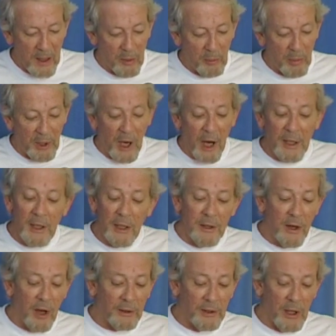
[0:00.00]
But I did
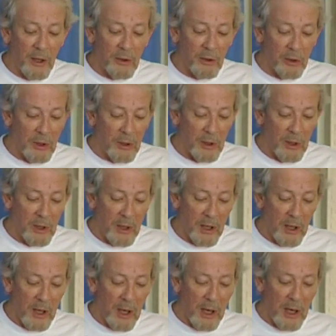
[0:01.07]
not know.
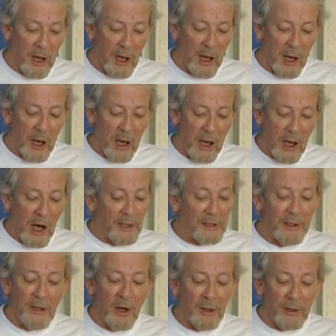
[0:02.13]
I
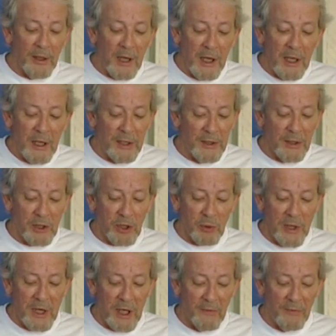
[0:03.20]
did not hear the
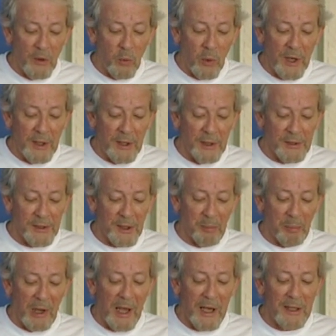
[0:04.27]
shriek of the wind as the
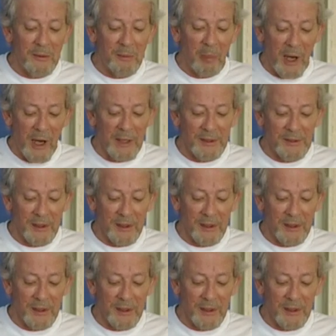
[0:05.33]
plane passed